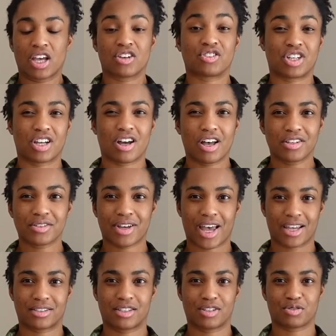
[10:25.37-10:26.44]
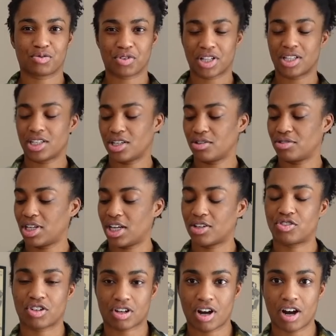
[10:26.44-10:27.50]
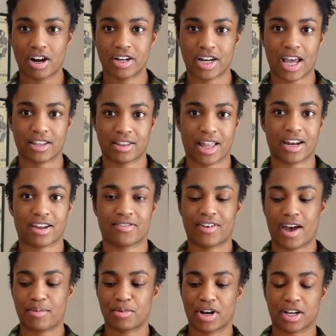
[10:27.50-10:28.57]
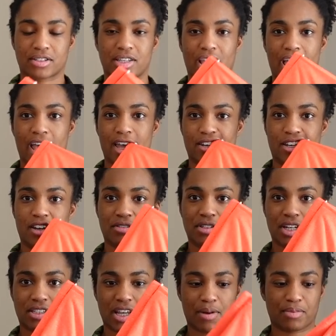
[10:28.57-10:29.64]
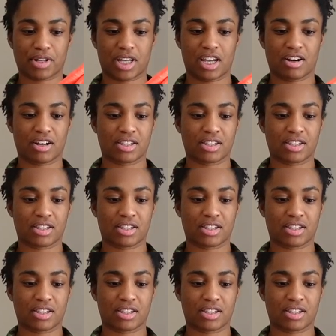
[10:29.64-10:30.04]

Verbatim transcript: She also has these really unique jacquard athletic fabrics, and here's an example here